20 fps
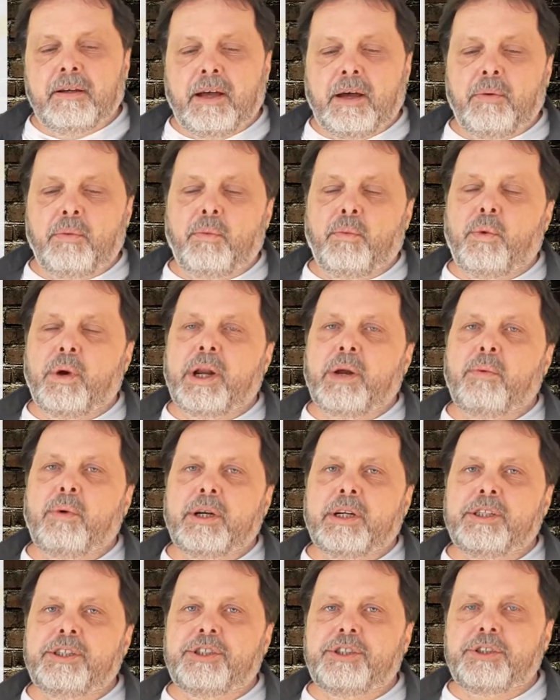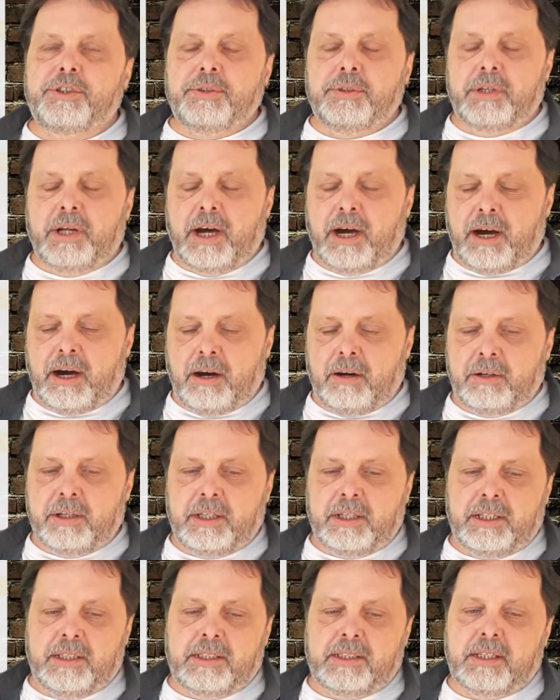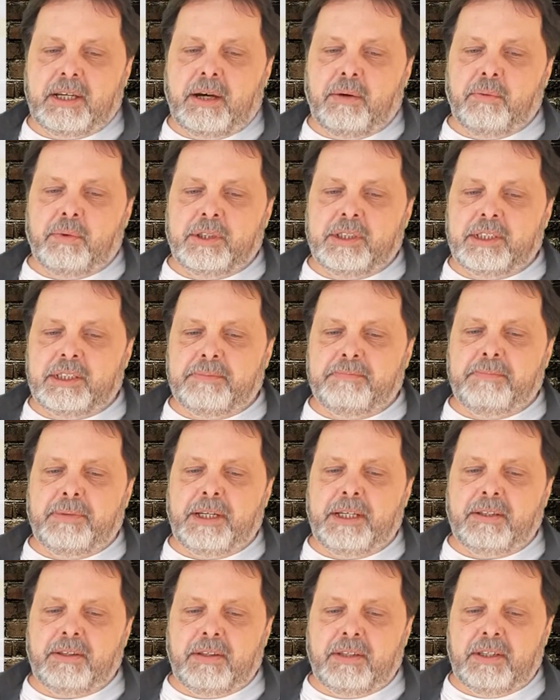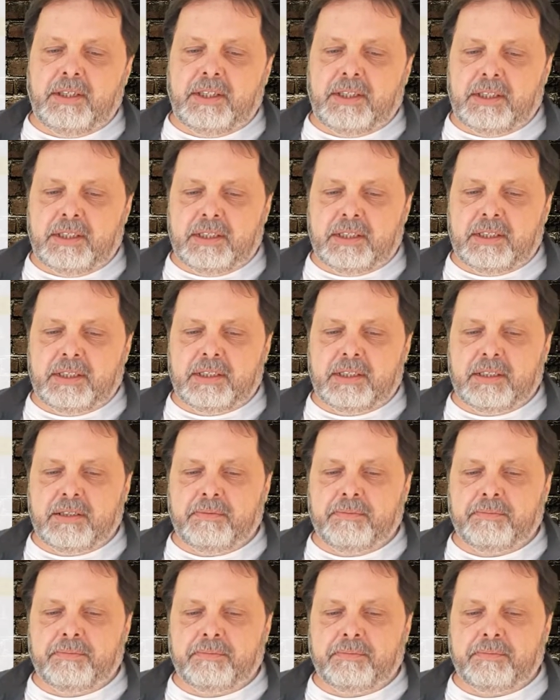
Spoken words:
And what I want to do now is I want to split these